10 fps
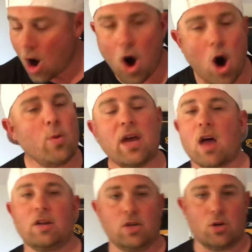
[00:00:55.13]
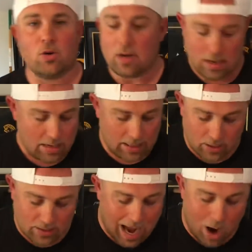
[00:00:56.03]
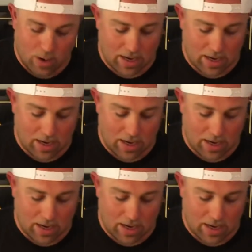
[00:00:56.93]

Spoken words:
All we got to do, here's Howie